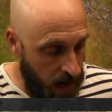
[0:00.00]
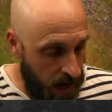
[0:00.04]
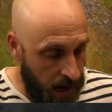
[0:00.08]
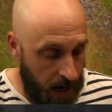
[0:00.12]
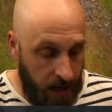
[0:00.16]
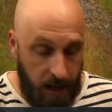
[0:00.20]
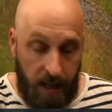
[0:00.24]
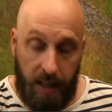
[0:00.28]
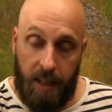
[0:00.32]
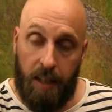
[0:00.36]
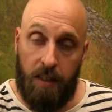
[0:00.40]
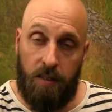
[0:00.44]

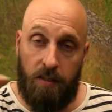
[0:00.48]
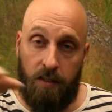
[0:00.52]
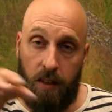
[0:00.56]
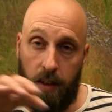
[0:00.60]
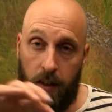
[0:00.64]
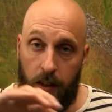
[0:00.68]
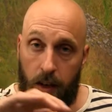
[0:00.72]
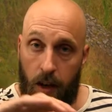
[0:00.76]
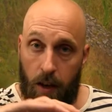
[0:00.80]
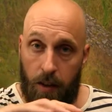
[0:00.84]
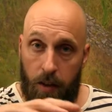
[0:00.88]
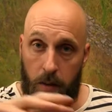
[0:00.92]
and he can see
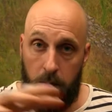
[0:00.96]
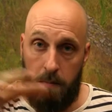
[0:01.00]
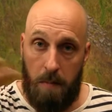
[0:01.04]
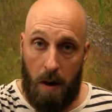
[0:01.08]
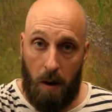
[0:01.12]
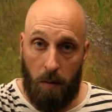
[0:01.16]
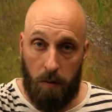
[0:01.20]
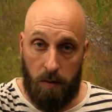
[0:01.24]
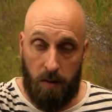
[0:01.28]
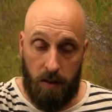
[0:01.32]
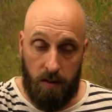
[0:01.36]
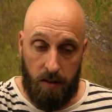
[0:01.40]
the other
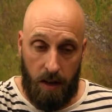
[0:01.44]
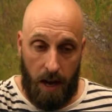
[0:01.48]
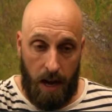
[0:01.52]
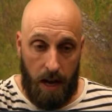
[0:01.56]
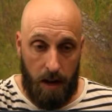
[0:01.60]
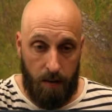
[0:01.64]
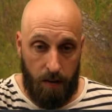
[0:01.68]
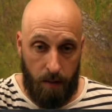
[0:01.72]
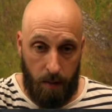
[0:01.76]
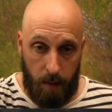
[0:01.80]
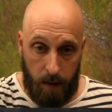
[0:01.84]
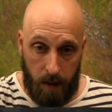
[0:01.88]
mountains ahead
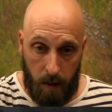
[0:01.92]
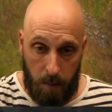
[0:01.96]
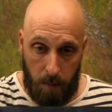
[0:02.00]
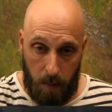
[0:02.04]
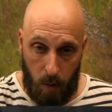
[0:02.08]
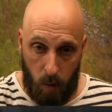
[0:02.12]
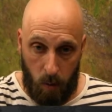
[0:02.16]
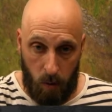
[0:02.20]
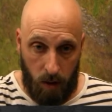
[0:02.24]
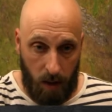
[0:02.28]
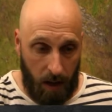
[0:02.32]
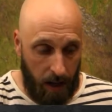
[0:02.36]
of him in the
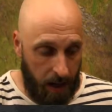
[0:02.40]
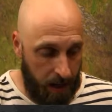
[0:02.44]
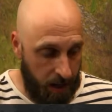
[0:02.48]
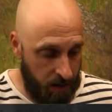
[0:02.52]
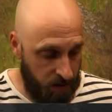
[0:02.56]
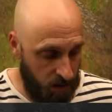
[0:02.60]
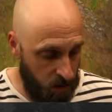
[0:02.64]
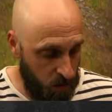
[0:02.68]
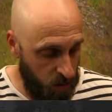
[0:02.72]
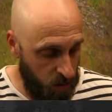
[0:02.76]
moonlight as he